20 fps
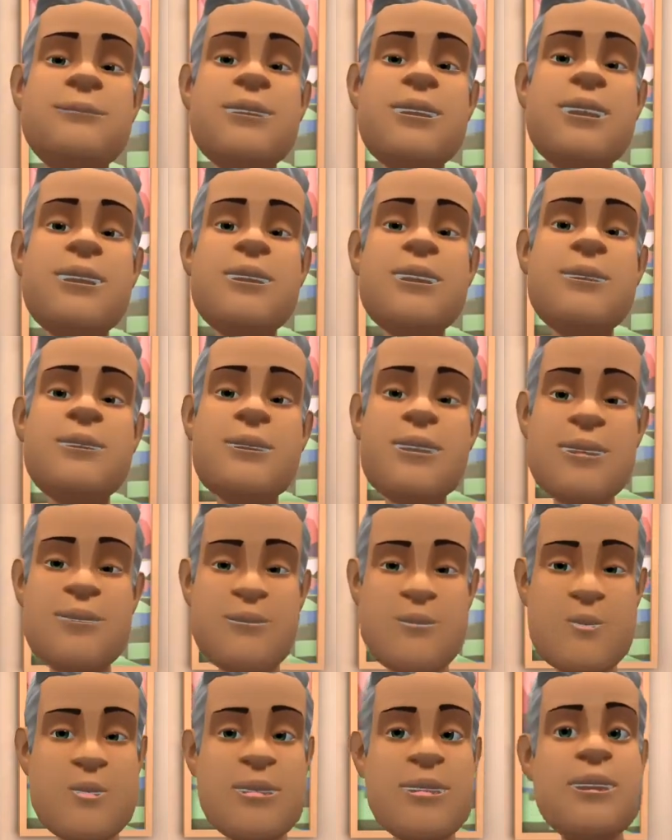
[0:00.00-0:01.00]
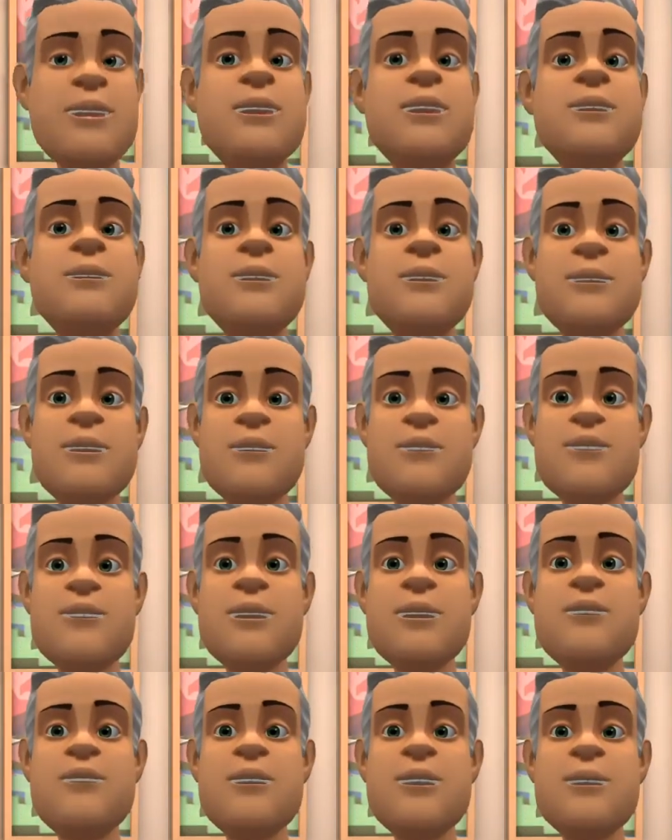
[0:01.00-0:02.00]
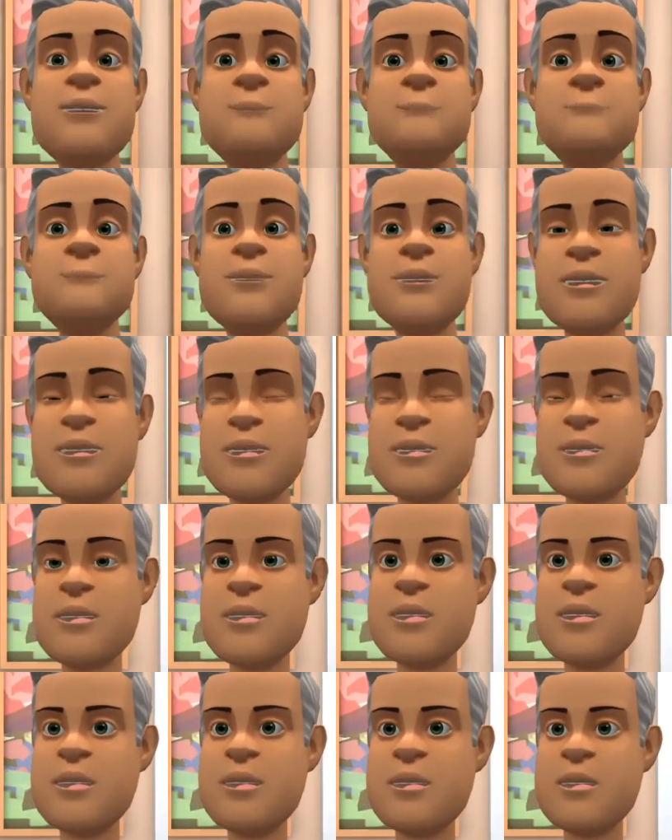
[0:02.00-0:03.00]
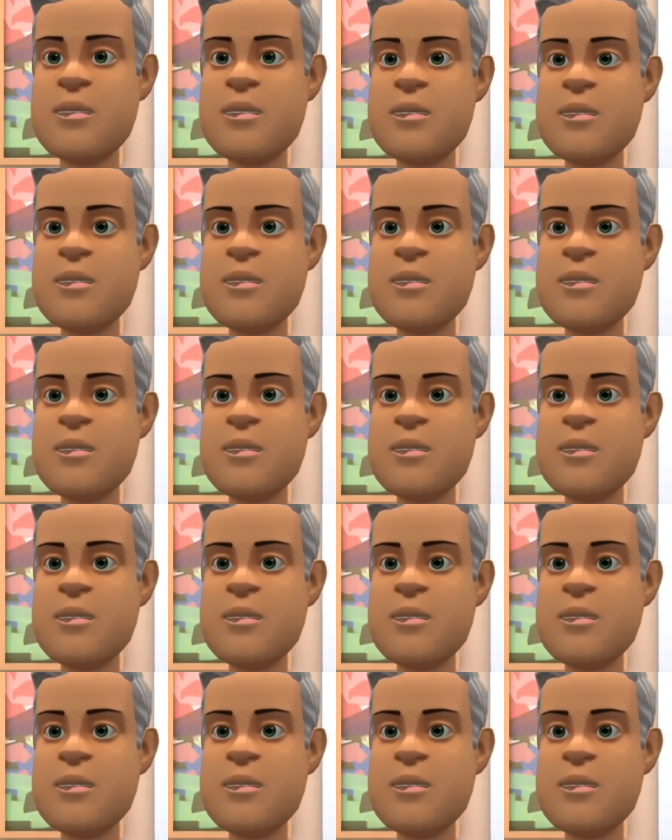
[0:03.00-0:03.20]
where it sits for hours as the flavors blend together.